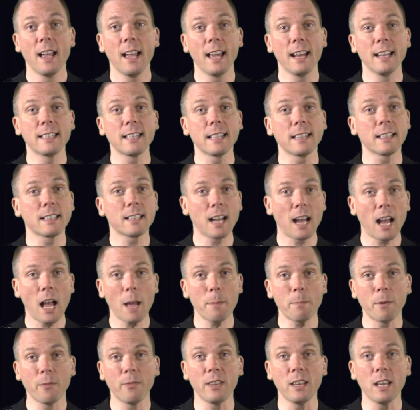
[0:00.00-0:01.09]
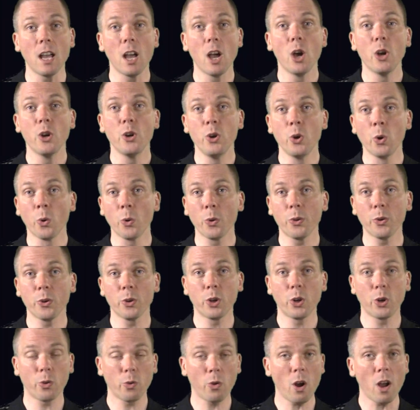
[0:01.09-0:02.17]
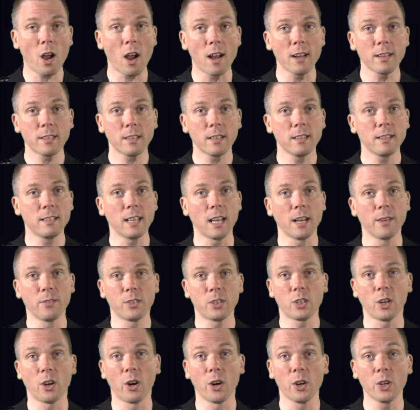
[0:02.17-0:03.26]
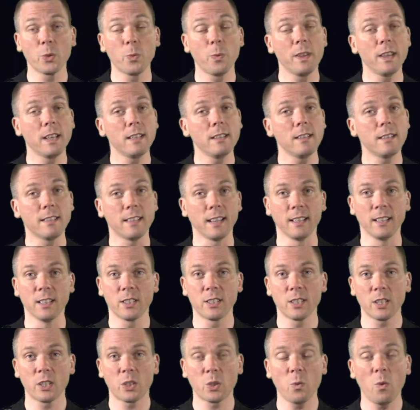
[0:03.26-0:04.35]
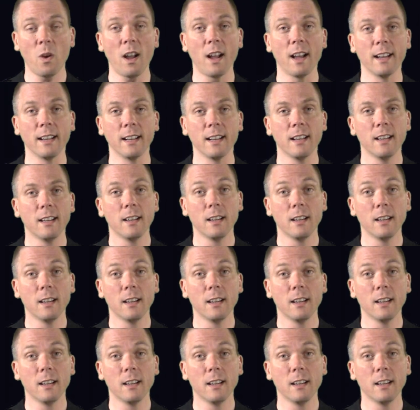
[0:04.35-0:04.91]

and is at the top of the Northern Cross set of stars within Cygnus the Swan,